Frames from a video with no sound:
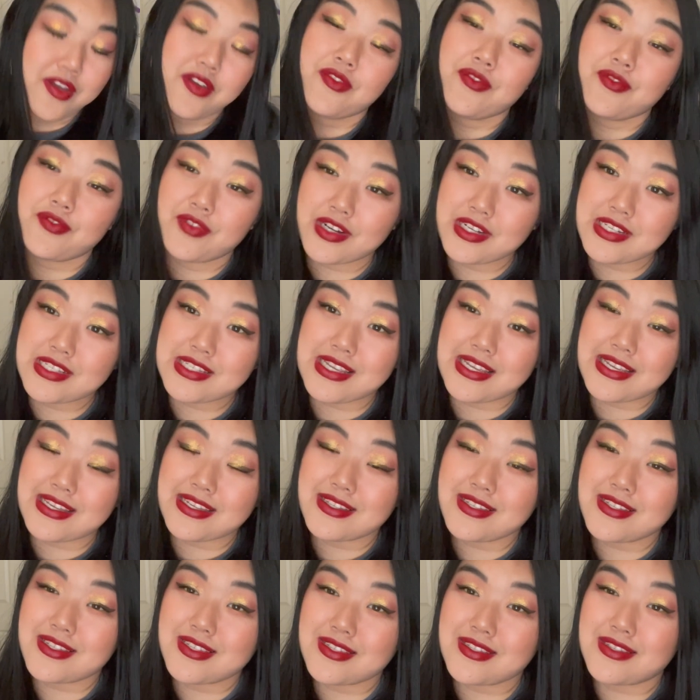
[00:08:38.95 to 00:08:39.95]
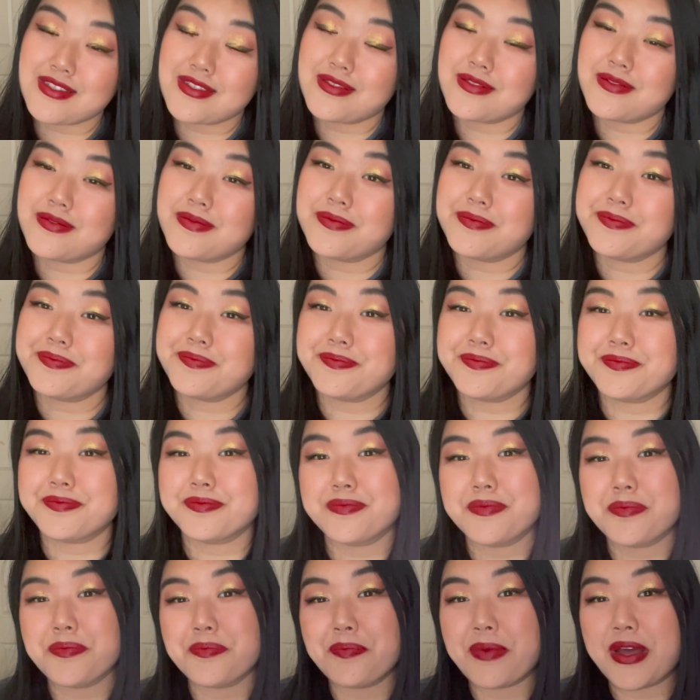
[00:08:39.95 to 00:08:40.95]
versus
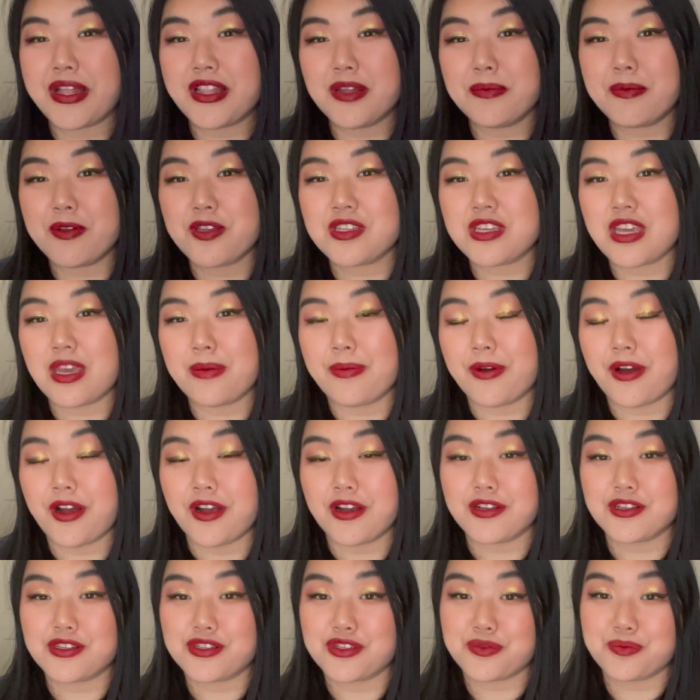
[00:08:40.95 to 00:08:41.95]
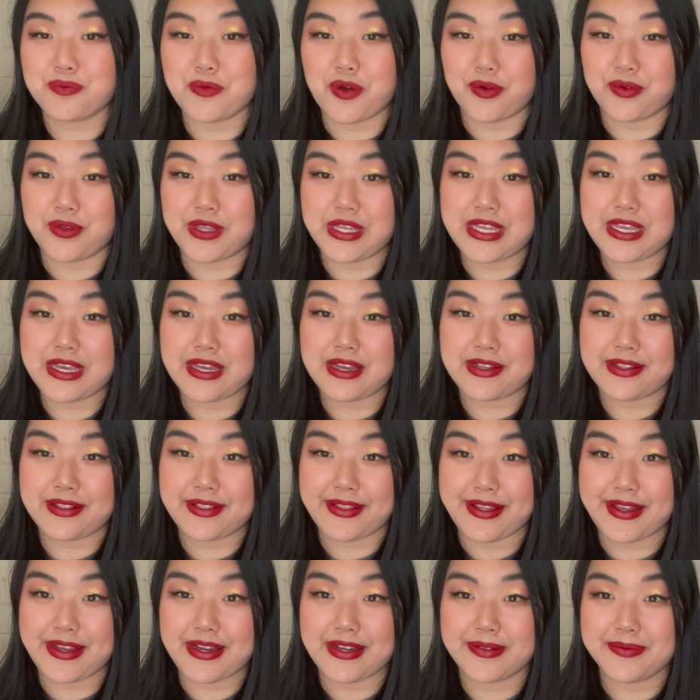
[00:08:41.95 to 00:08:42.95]
Bella Beauty Bar Smoky
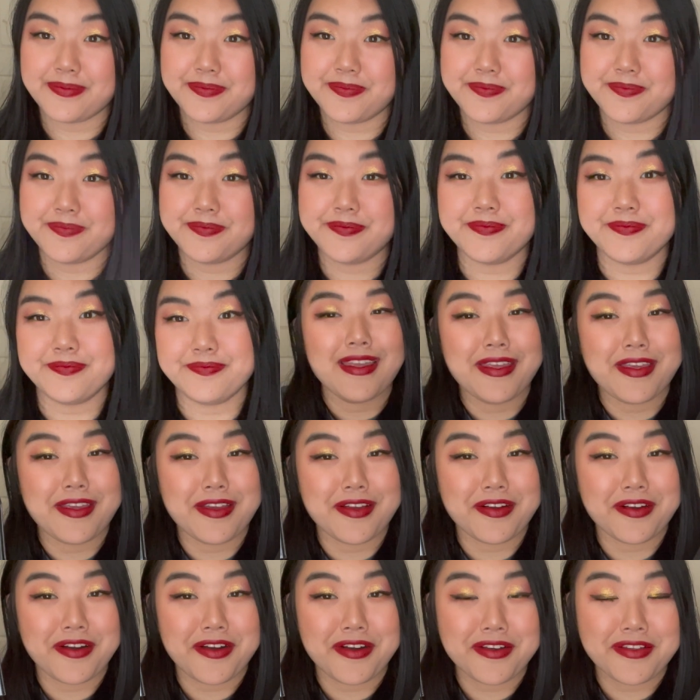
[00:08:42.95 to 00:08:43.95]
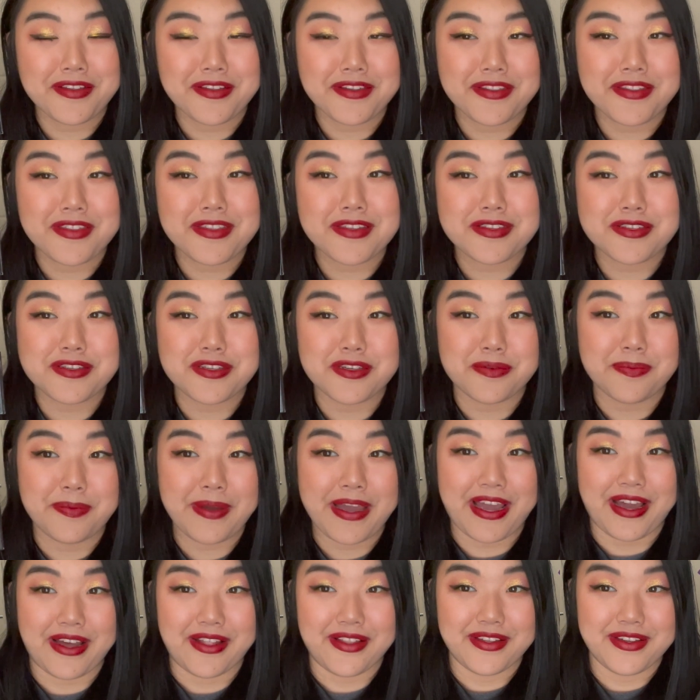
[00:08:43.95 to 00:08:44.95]
Glam. Here are the two
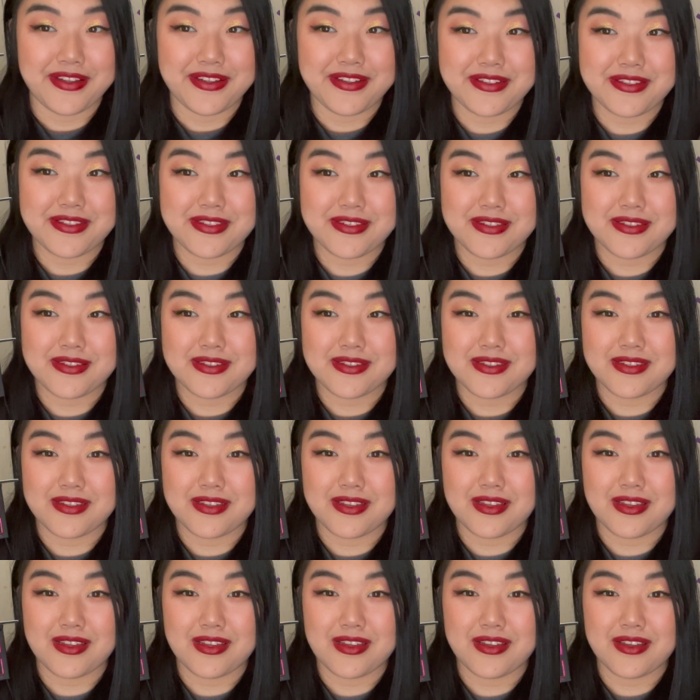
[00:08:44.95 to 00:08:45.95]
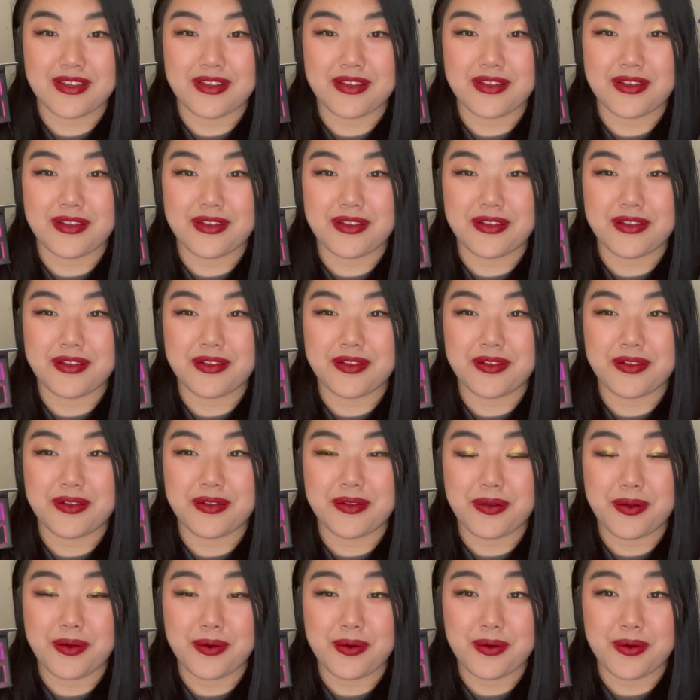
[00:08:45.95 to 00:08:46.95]
palettes.
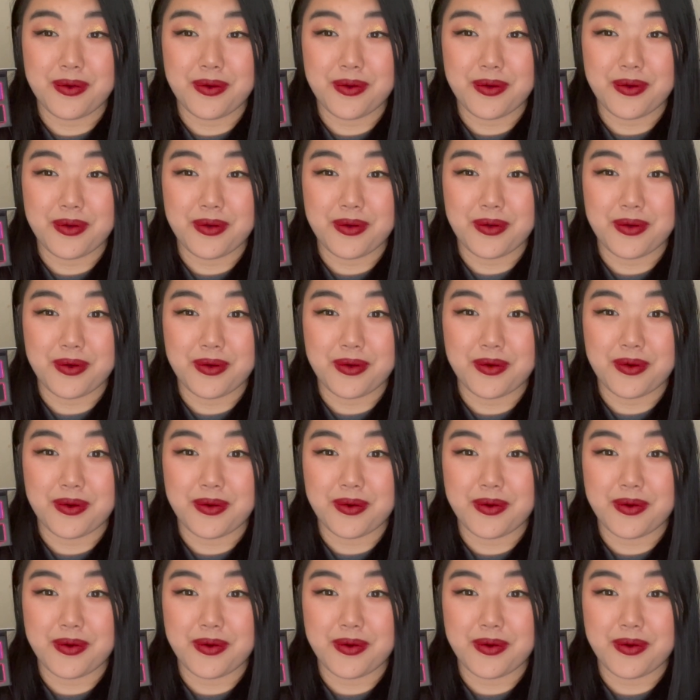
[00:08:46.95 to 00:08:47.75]
Oh,